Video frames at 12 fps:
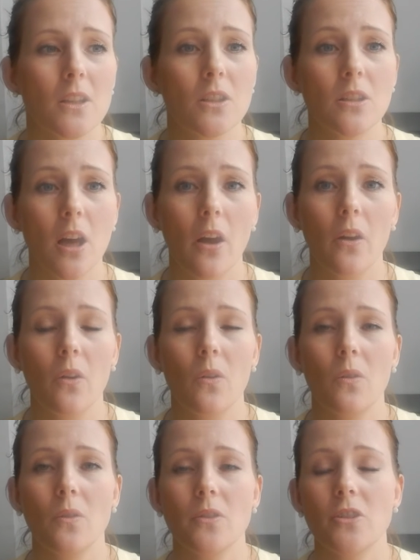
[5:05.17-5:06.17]

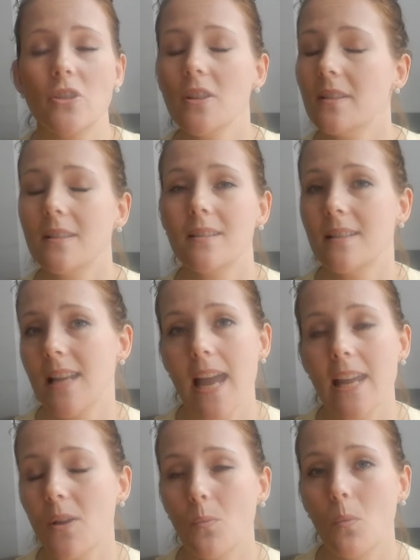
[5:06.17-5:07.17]
So just
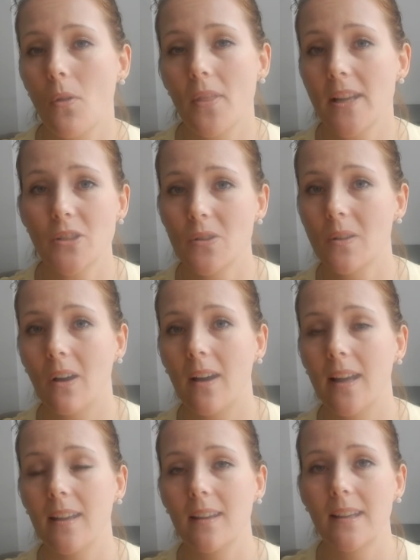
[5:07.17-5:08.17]
take what they do
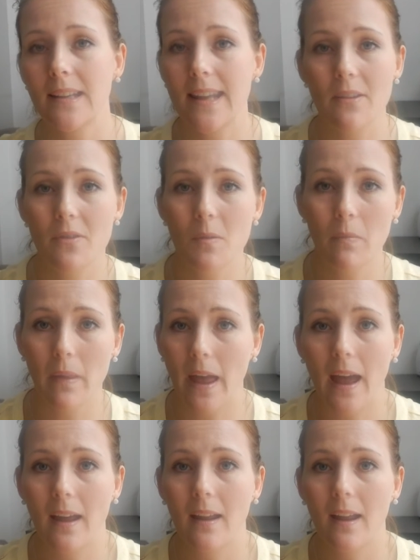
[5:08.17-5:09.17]
like and give them
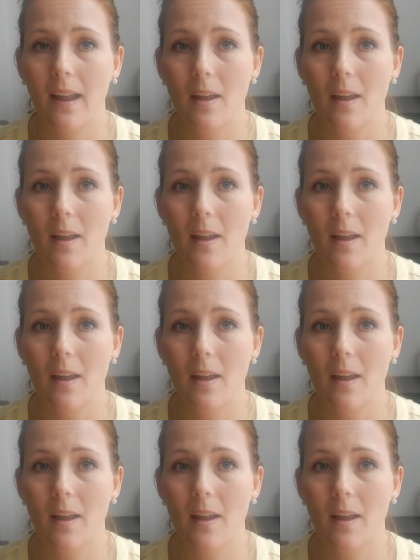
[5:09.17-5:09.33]
that,